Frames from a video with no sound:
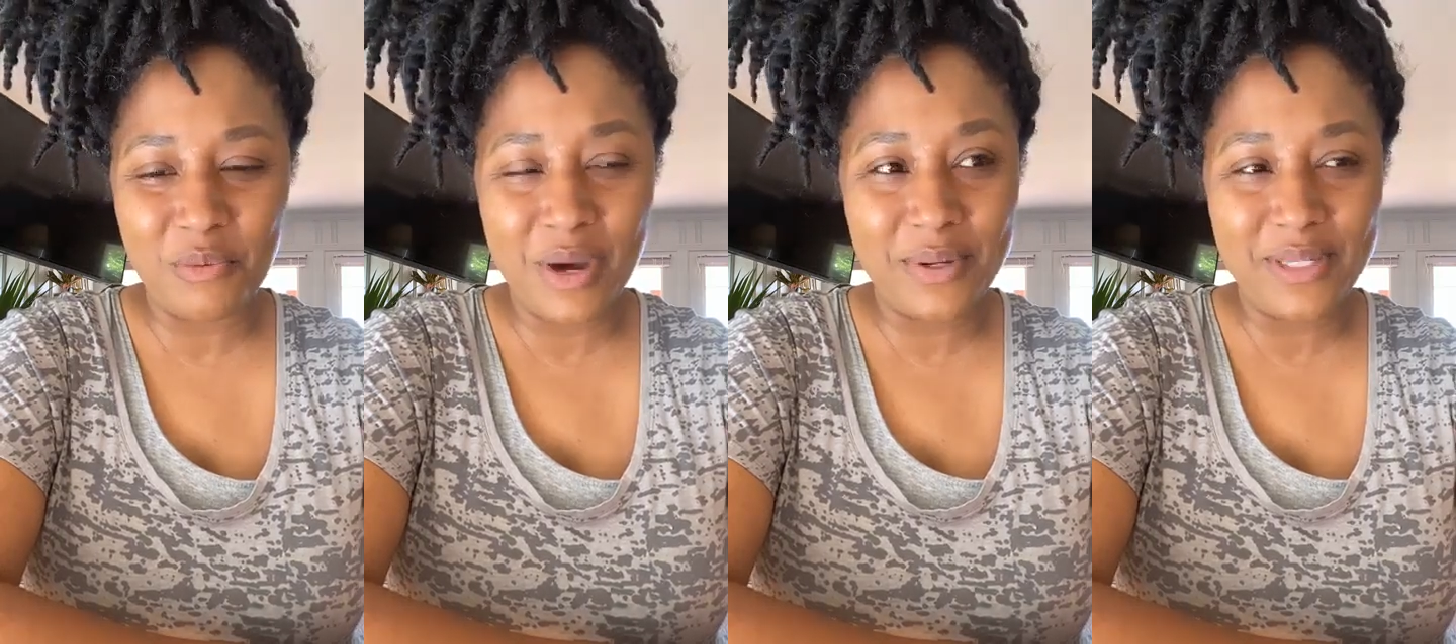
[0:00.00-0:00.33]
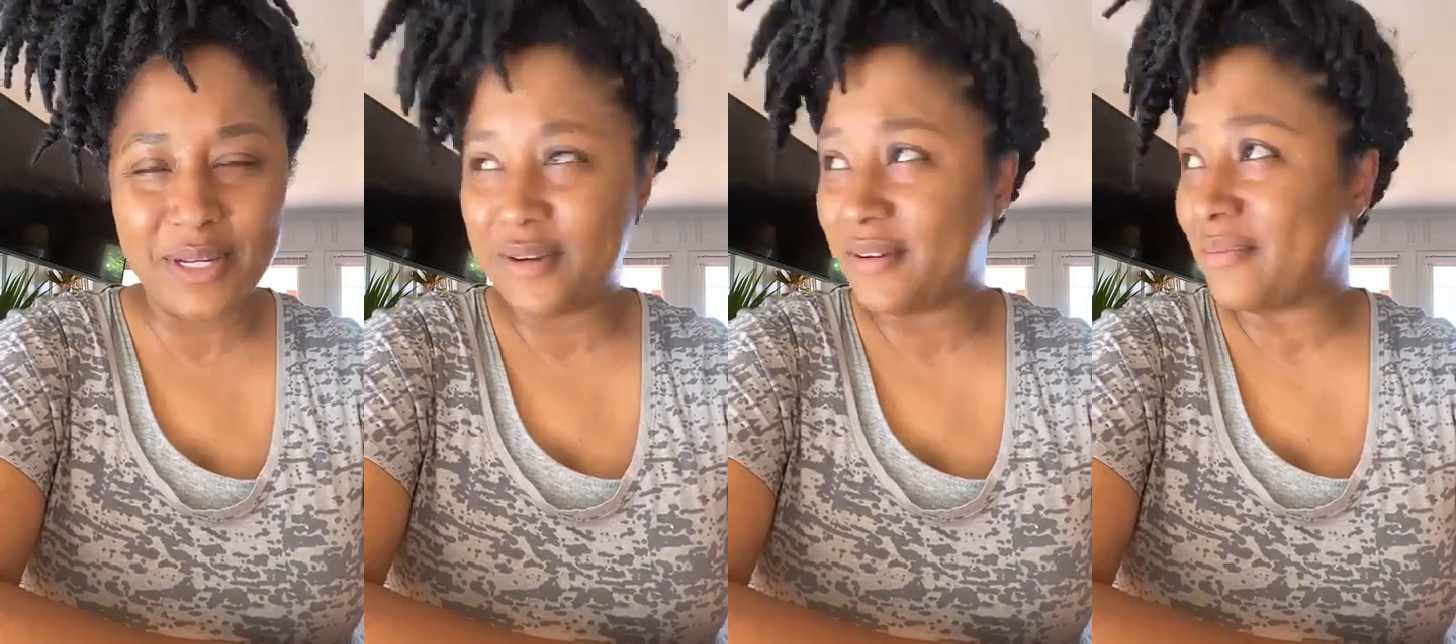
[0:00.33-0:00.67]
But why
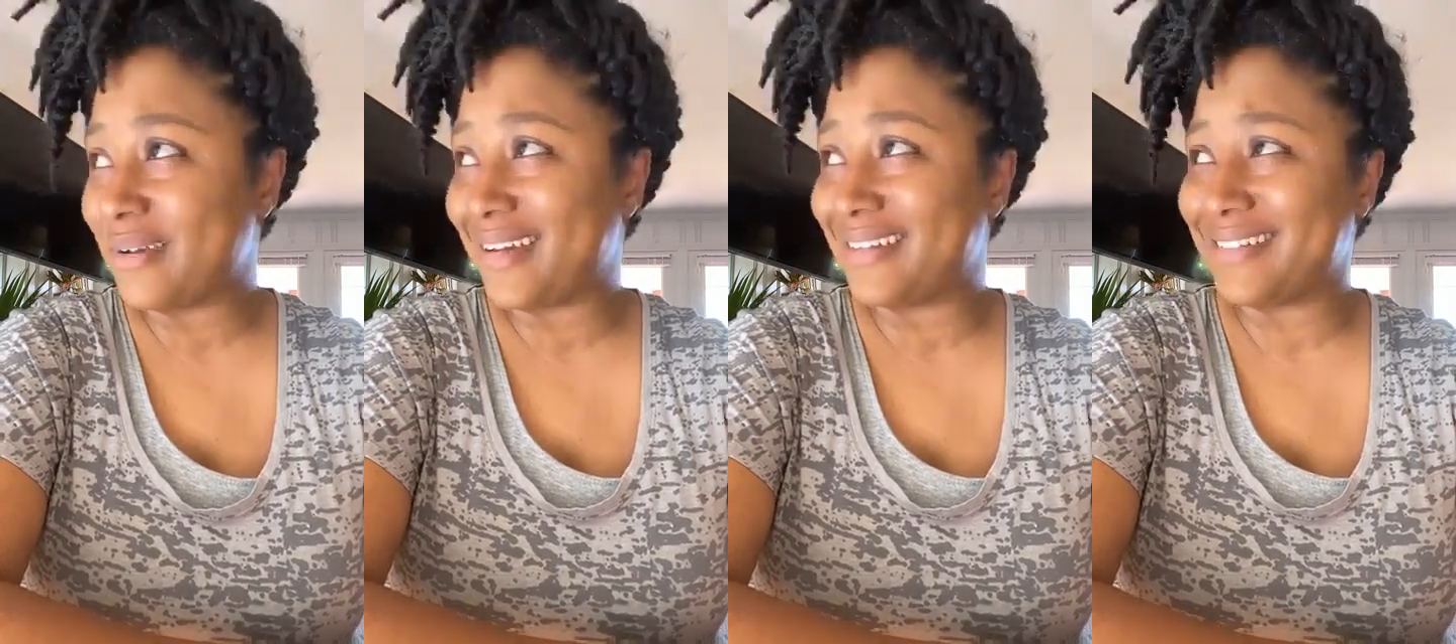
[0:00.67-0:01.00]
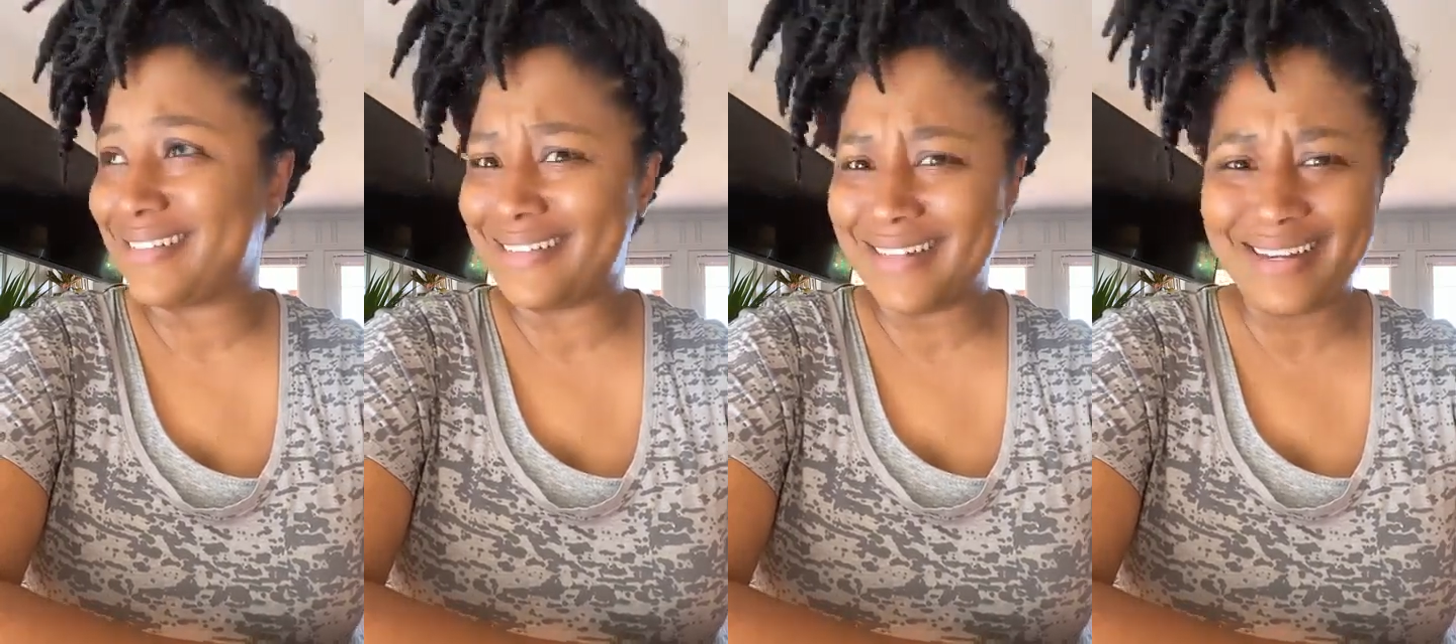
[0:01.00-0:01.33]
are we talking
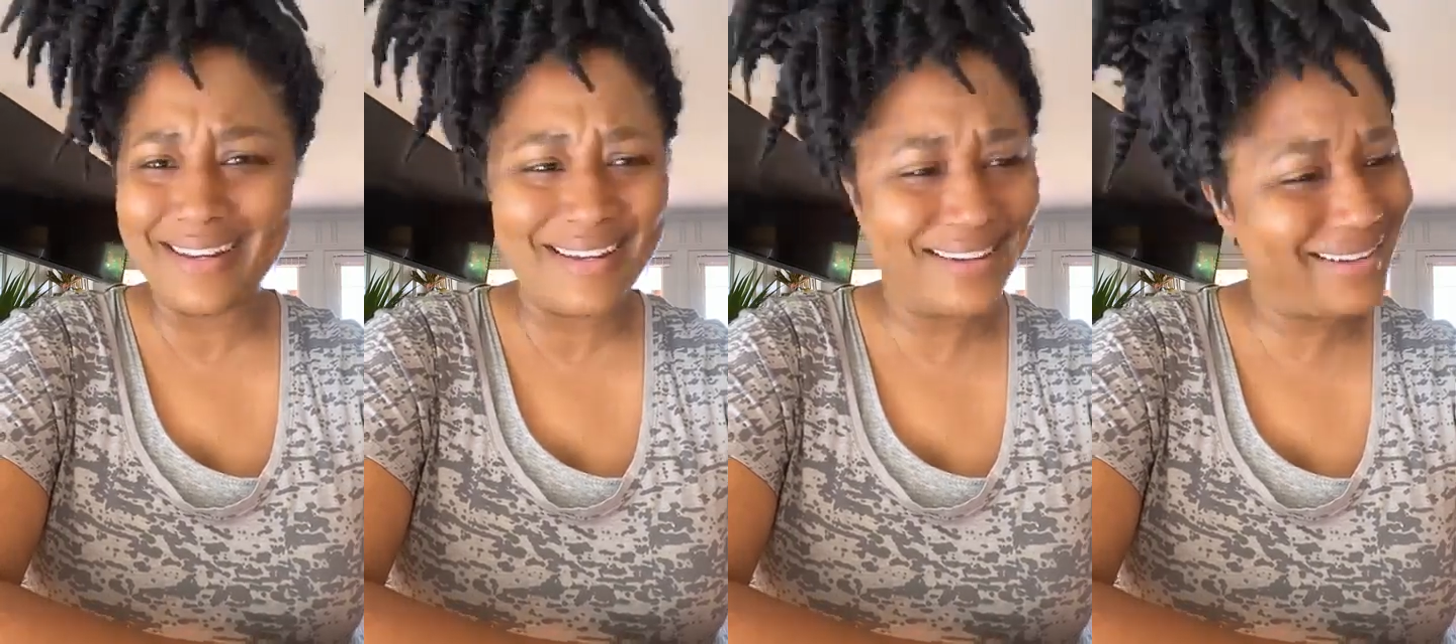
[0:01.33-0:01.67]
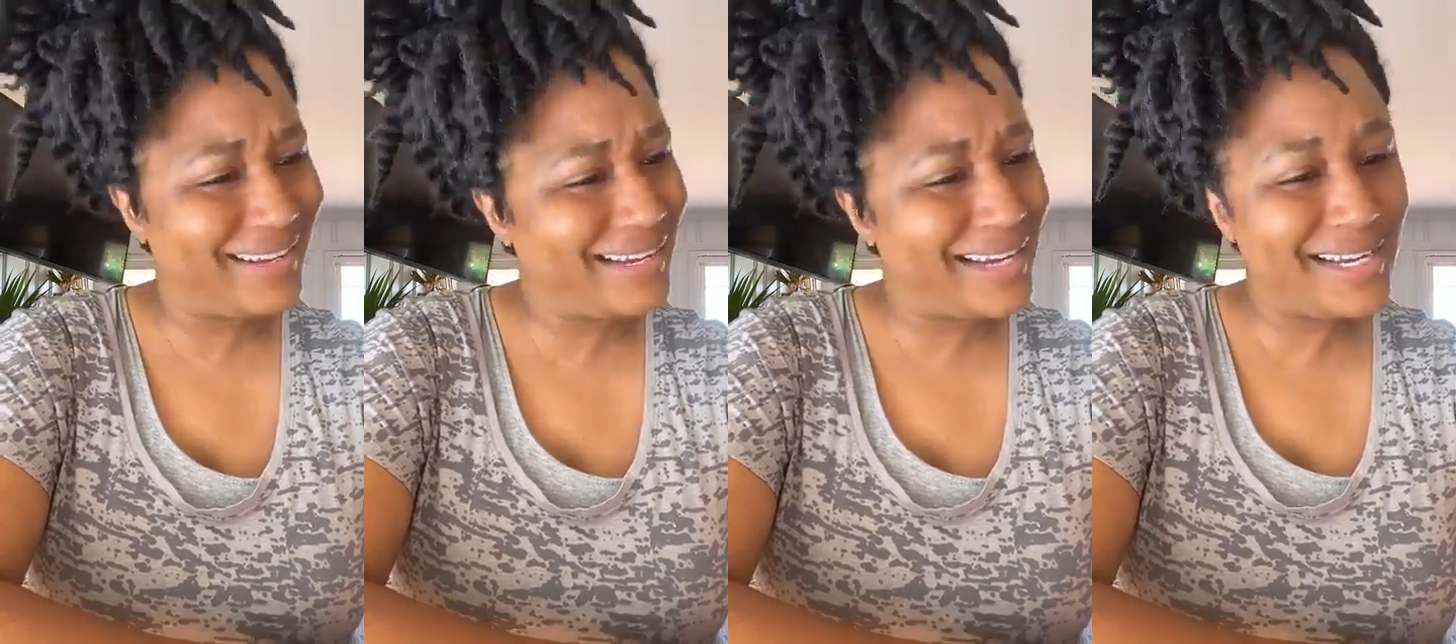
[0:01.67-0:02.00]
about it
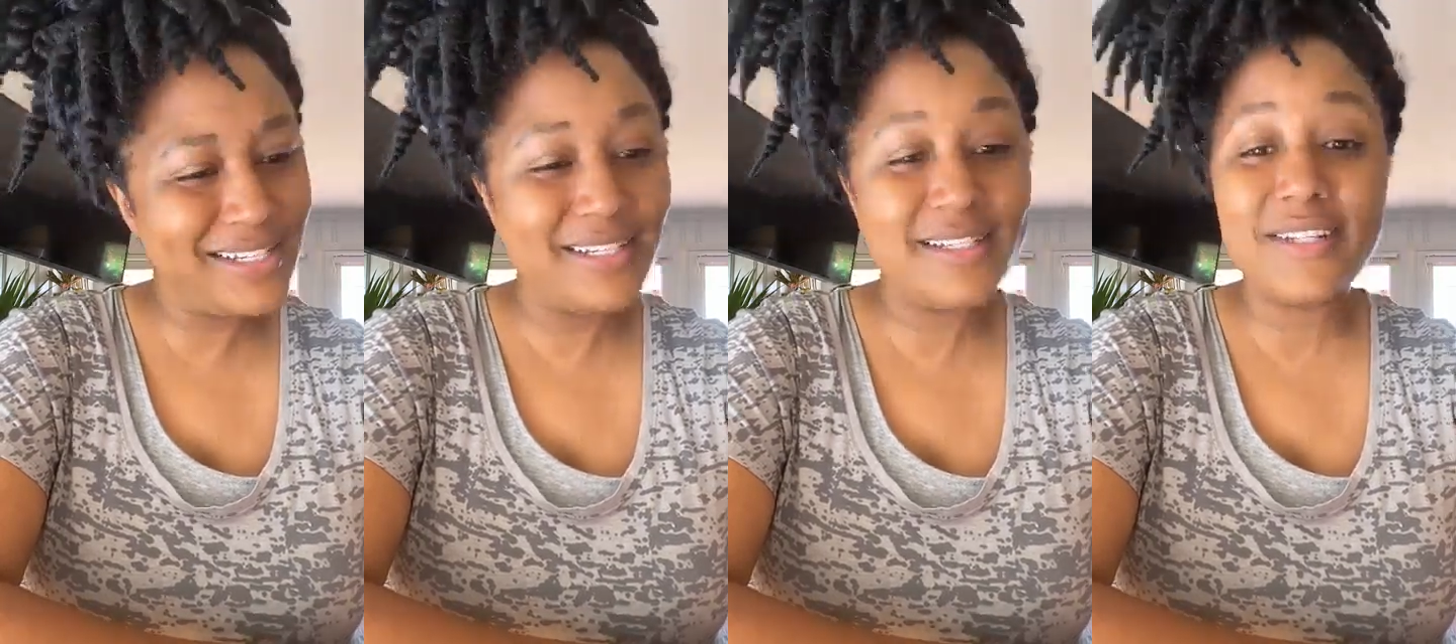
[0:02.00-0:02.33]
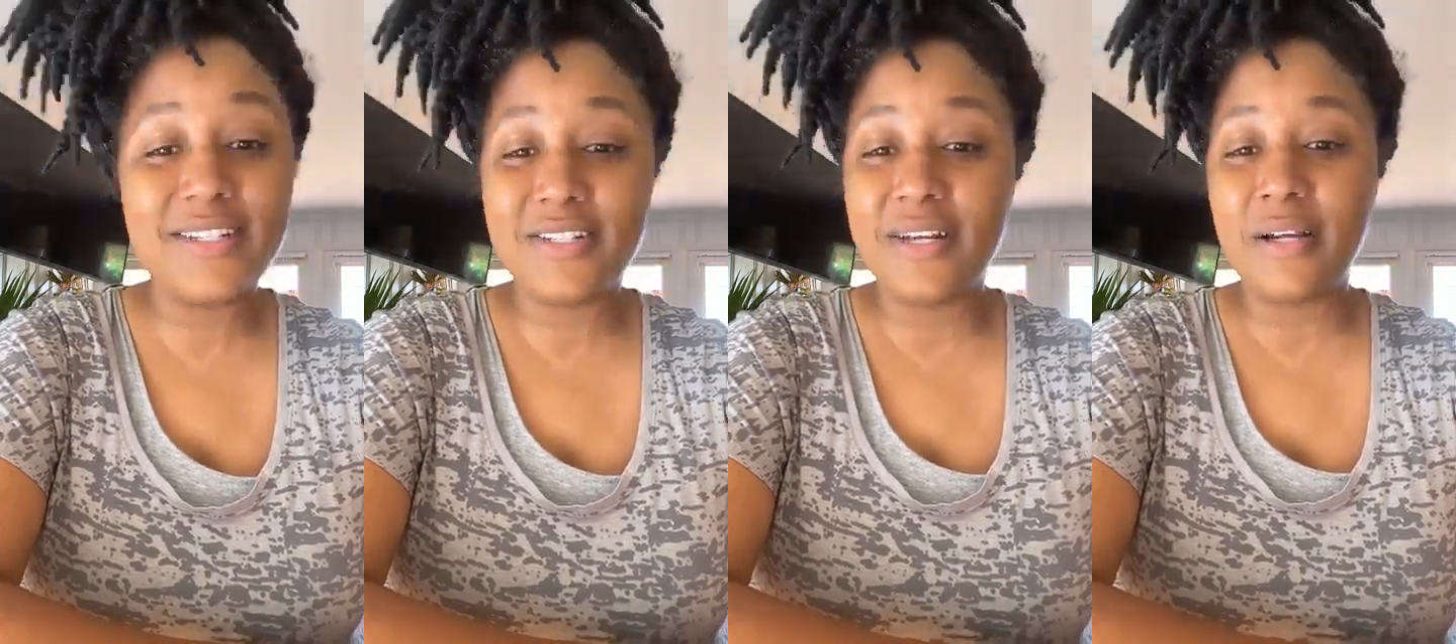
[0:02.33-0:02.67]
today?
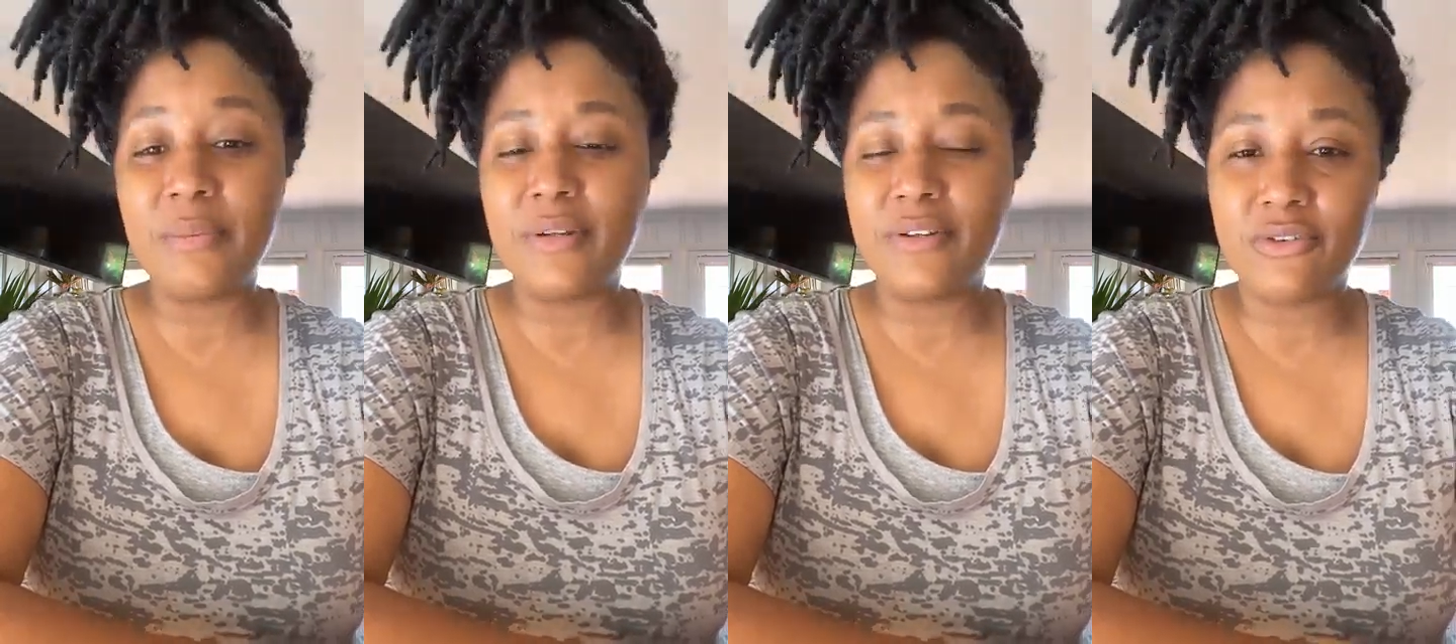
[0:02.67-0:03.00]
She said, shut